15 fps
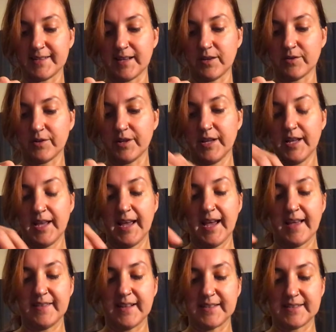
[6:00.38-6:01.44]
out.
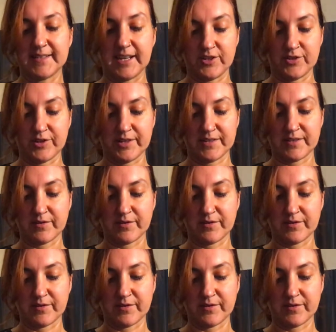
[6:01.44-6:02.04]
And that's dangerous.